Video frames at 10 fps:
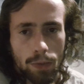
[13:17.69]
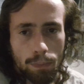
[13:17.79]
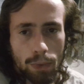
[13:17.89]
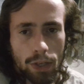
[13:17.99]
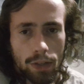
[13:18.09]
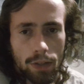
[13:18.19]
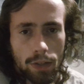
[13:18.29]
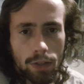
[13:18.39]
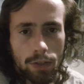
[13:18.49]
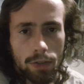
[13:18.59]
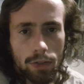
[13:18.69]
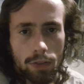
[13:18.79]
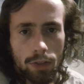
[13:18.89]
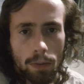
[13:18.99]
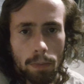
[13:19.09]
big
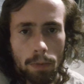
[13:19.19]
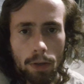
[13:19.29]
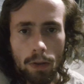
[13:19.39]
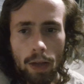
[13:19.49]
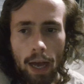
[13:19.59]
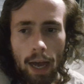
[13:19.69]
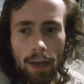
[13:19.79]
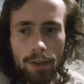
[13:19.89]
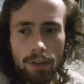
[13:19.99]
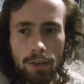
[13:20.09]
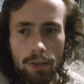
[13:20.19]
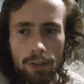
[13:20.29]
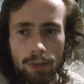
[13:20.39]
shopping mall, and